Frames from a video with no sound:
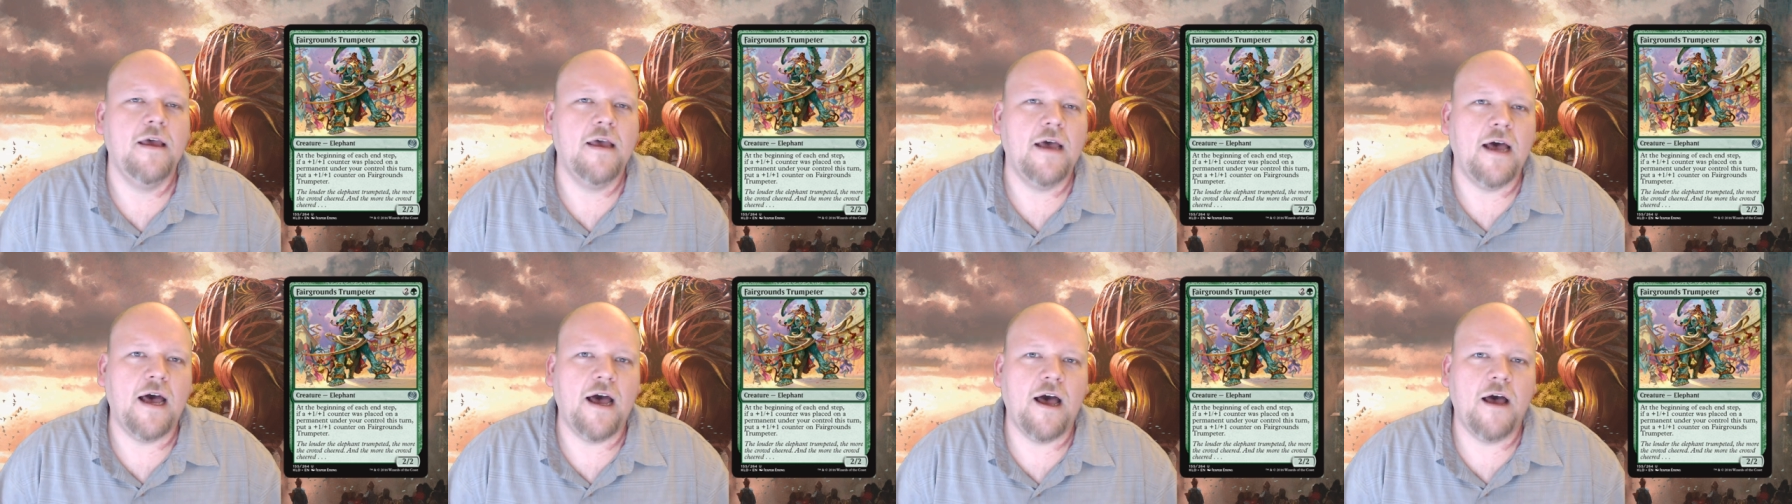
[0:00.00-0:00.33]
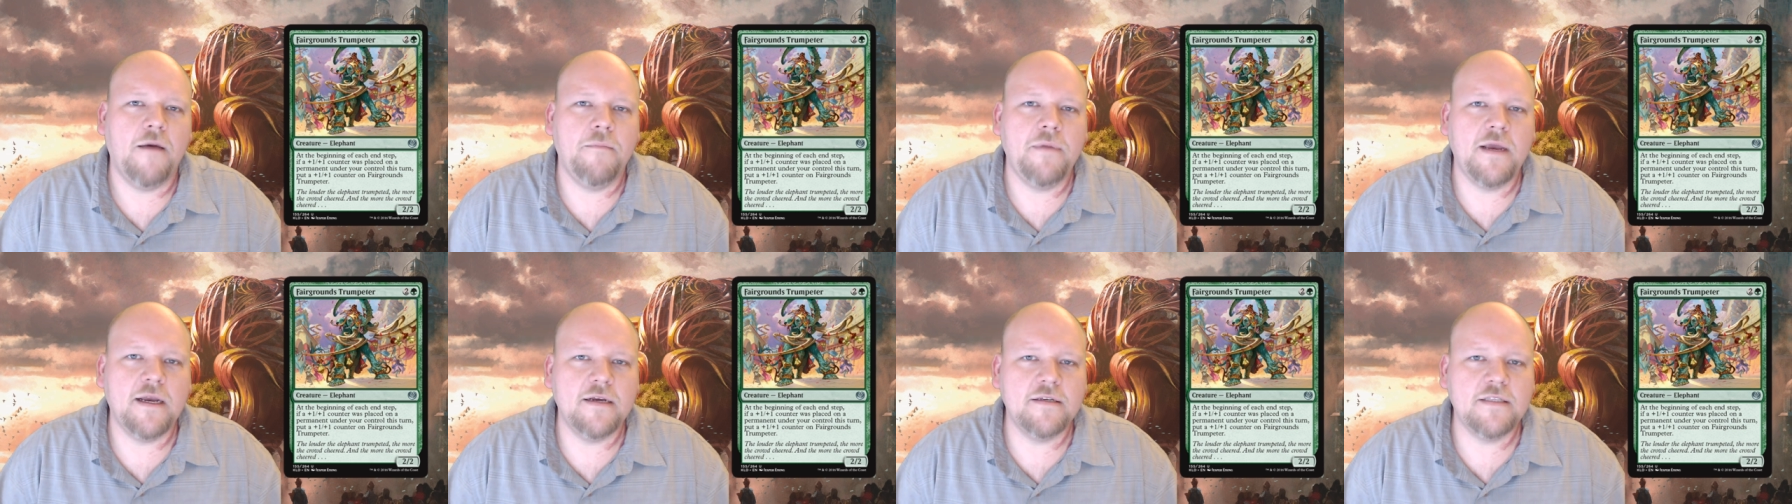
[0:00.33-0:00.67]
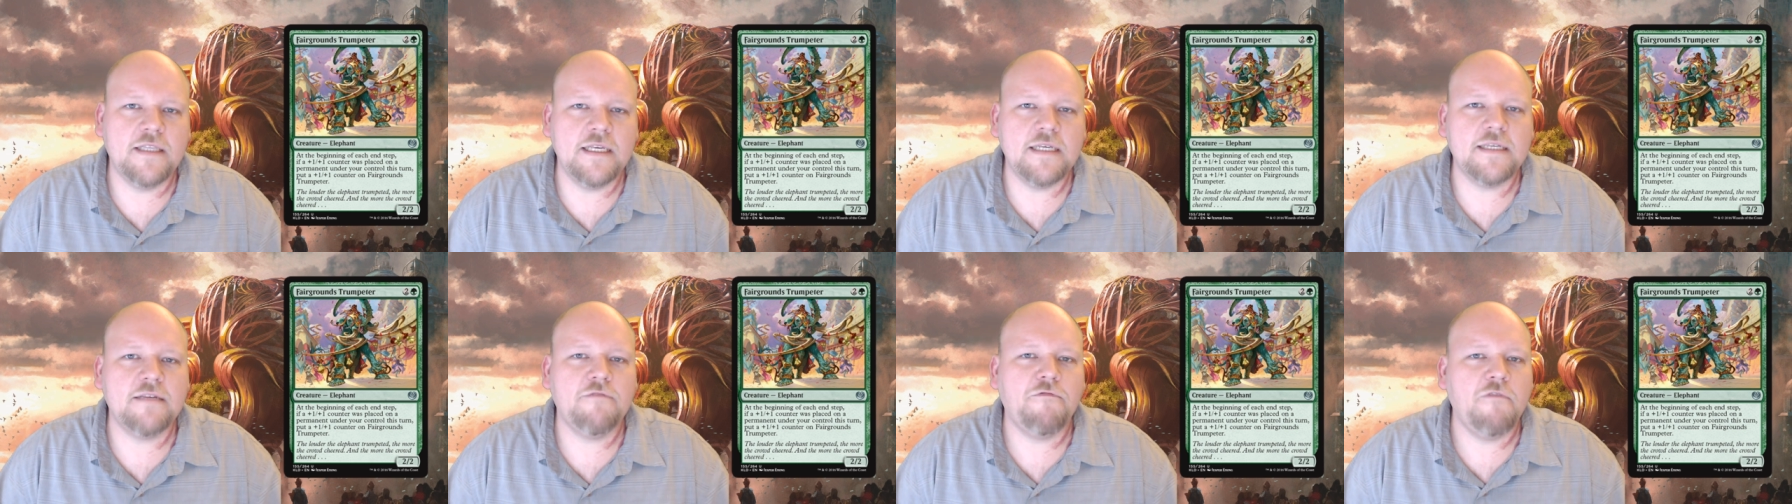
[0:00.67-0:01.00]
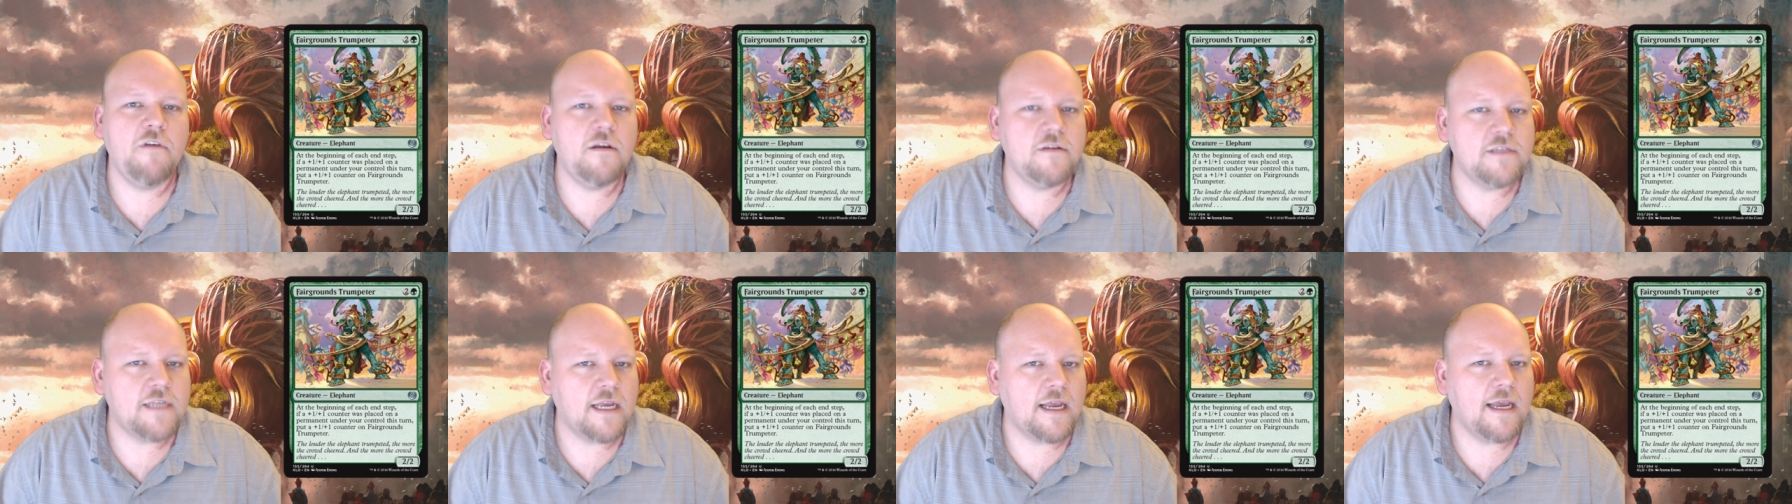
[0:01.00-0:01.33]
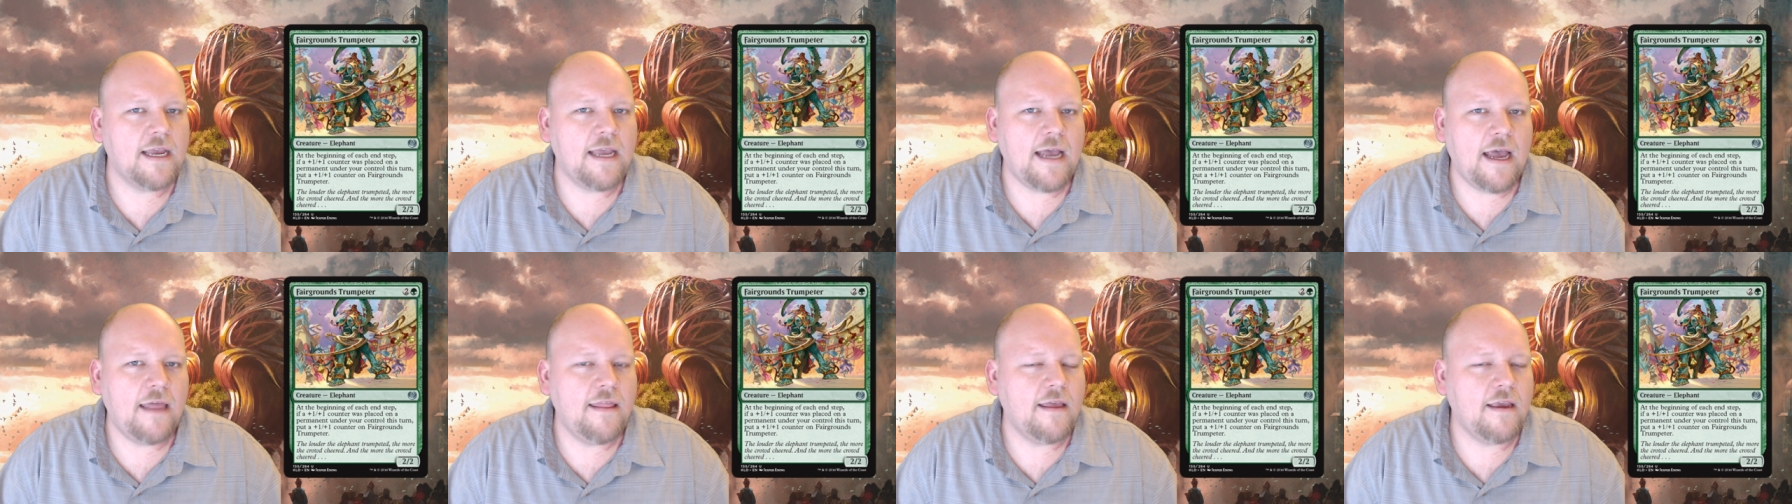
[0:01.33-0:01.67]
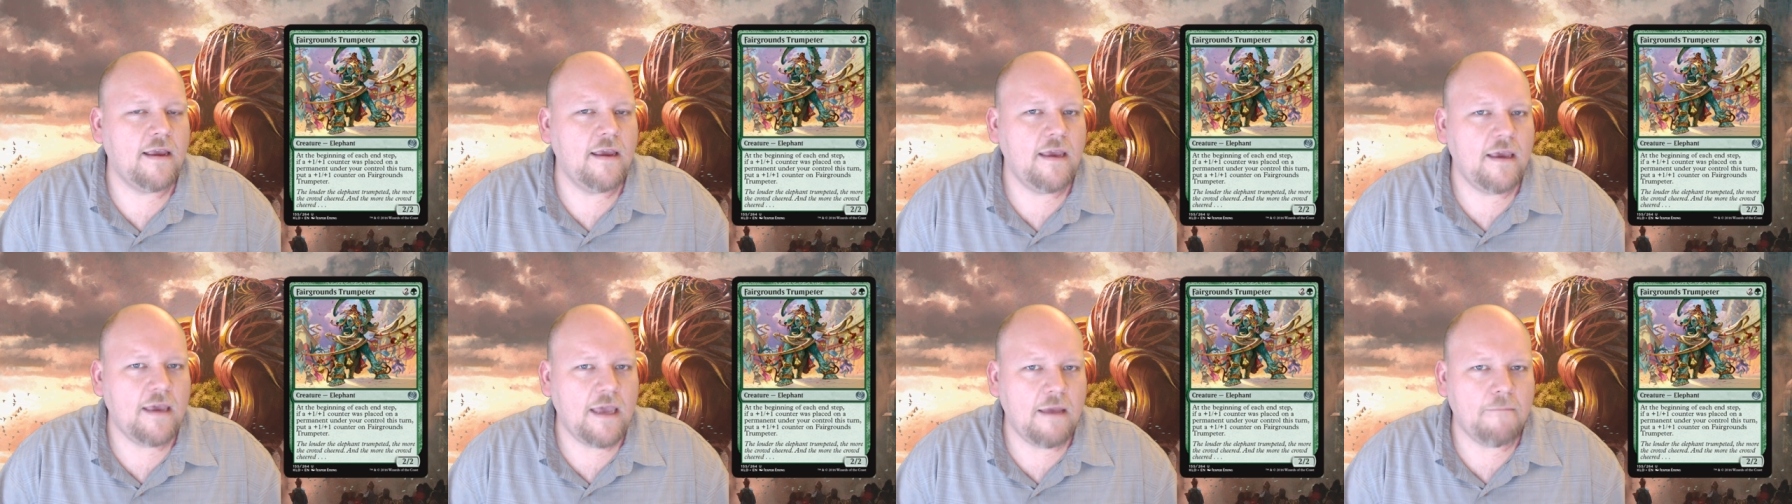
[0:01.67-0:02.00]
Uh, because this feels like a guy that
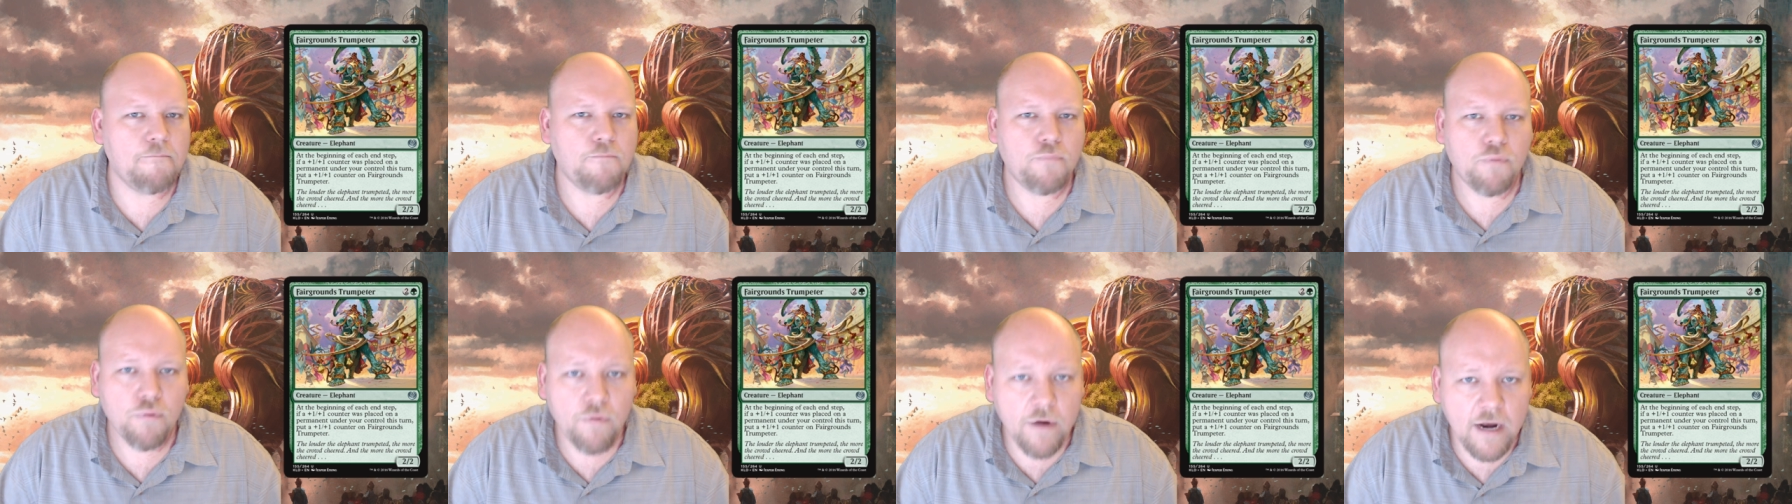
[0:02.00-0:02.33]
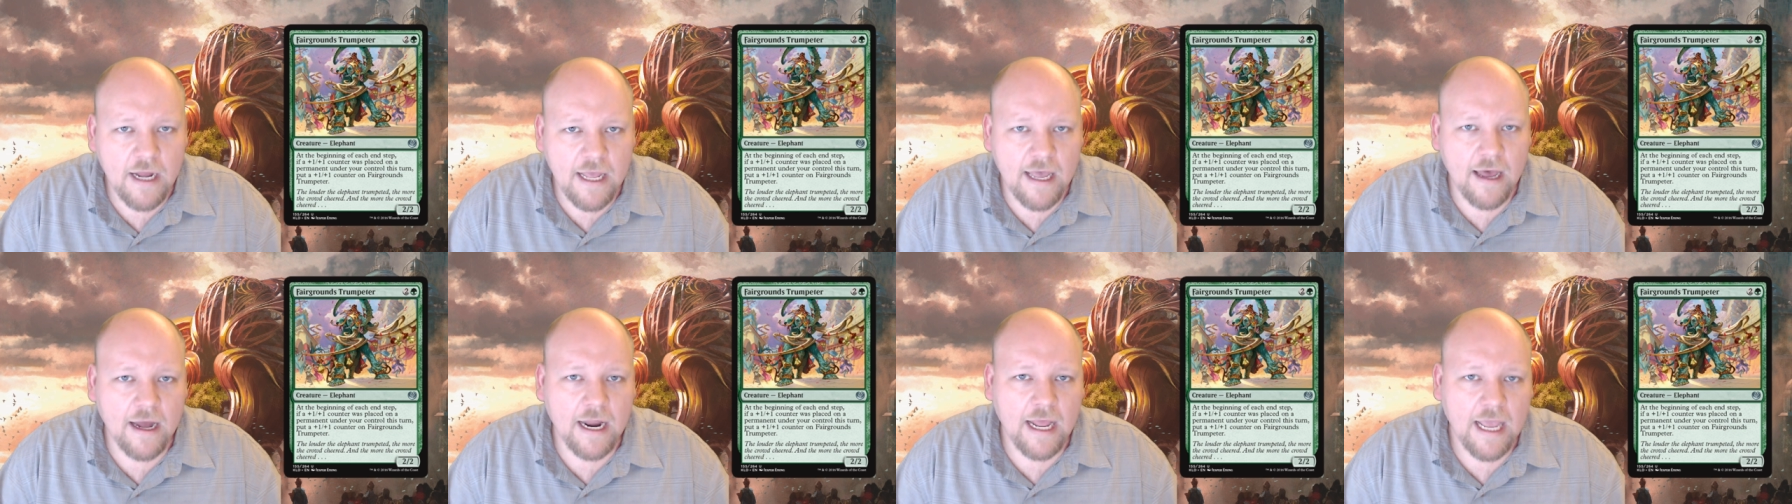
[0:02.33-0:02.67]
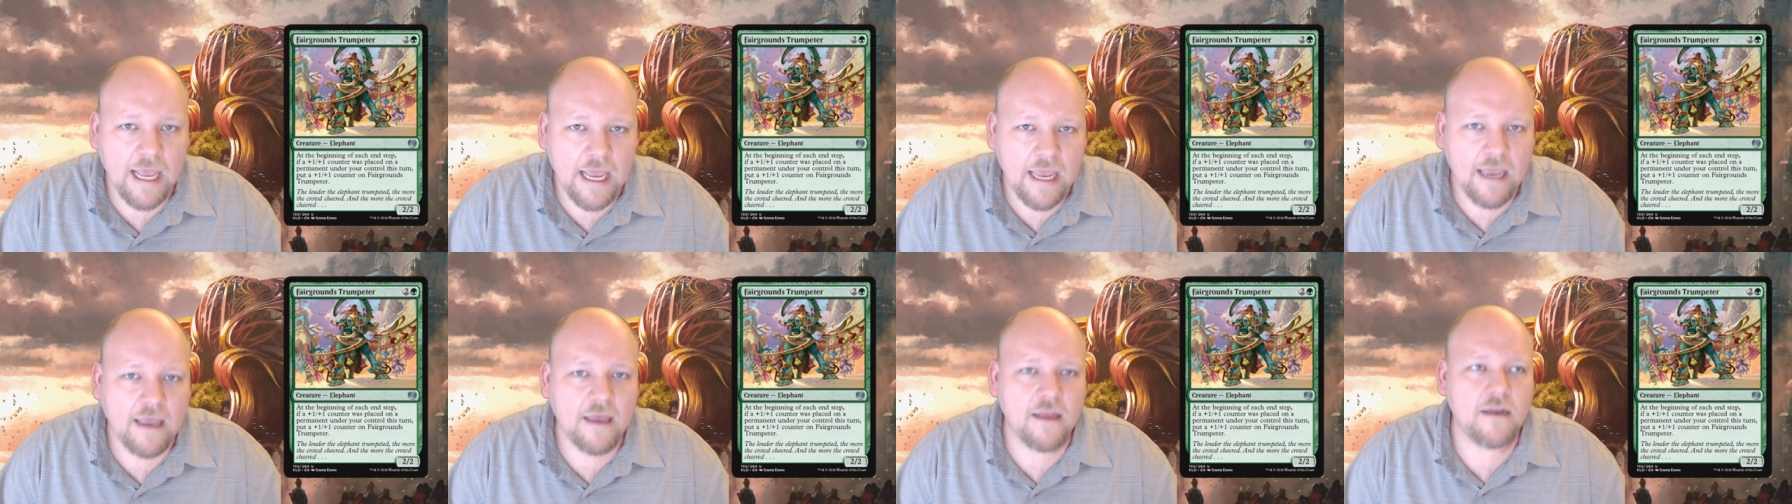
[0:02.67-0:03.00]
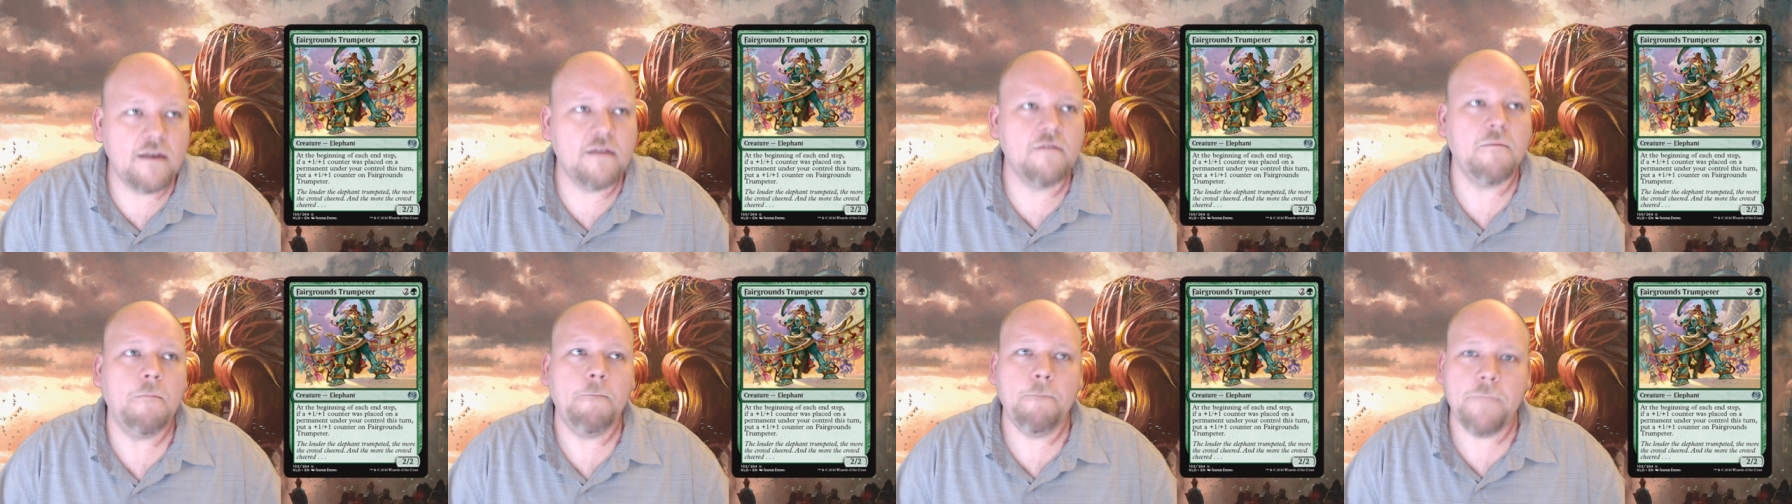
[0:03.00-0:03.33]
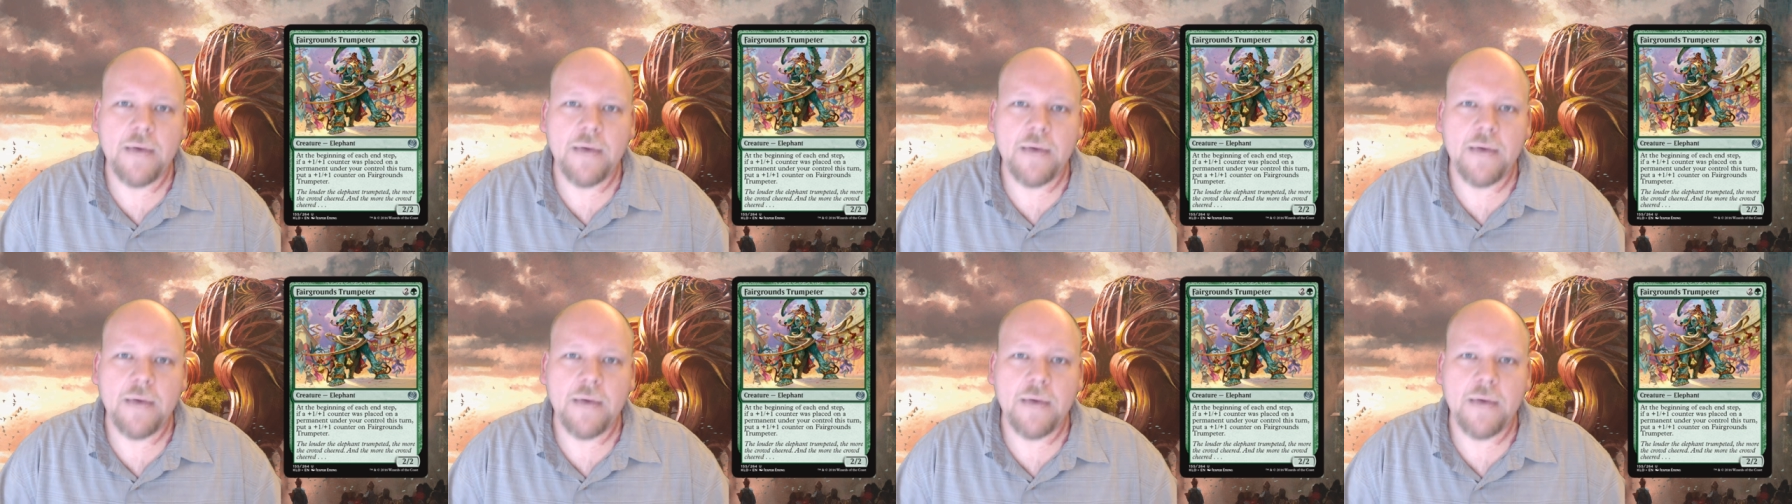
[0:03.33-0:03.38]
can get pretty out of hand